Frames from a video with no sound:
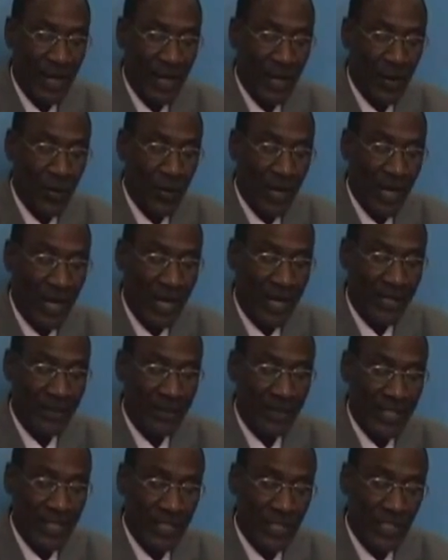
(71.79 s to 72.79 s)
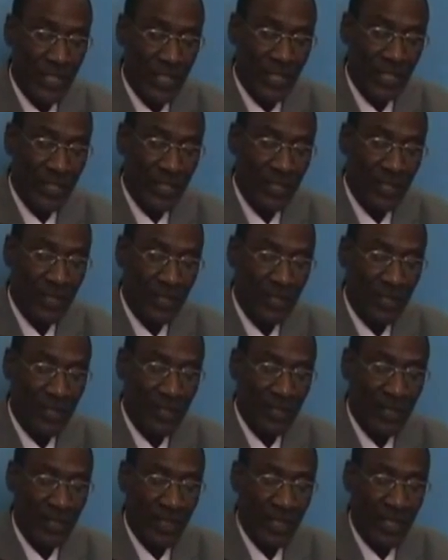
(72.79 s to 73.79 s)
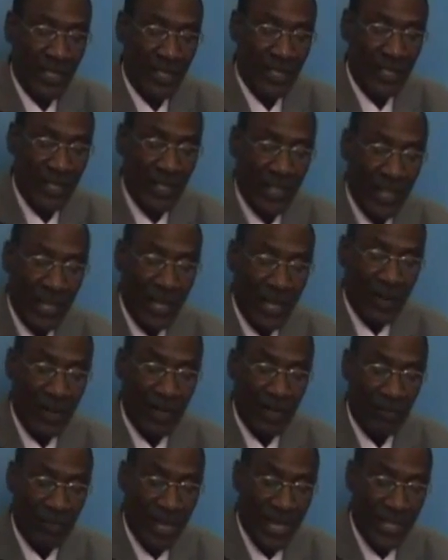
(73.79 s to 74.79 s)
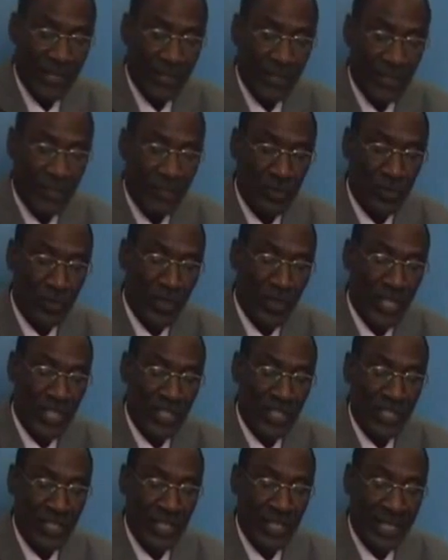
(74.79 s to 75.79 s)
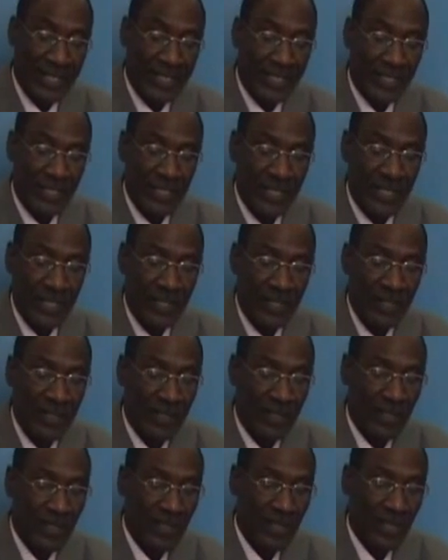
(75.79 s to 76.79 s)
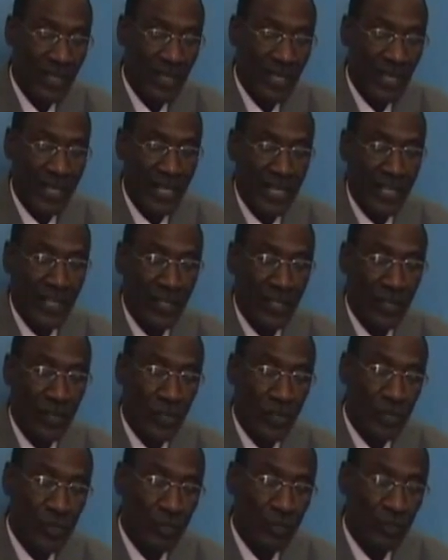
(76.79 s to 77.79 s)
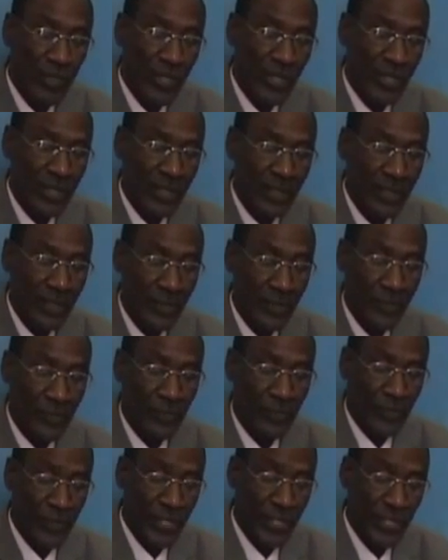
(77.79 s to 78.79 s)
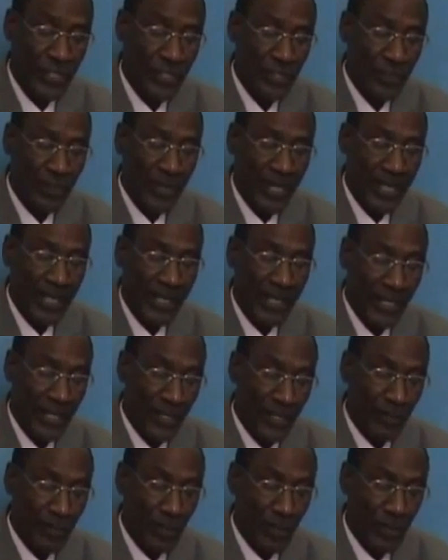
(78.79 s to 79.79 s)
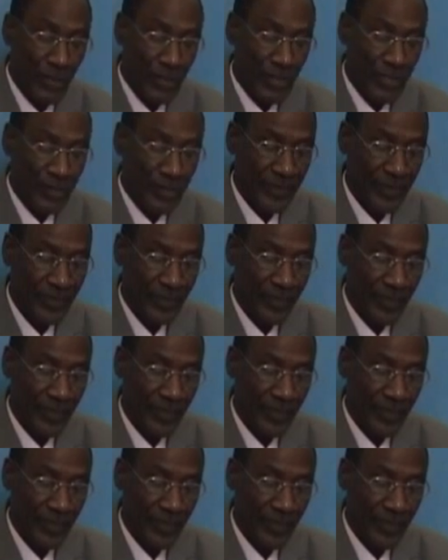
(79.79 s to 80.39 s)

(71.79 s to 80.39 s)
our assertion and our right to nationality cannot be infringed by anybody.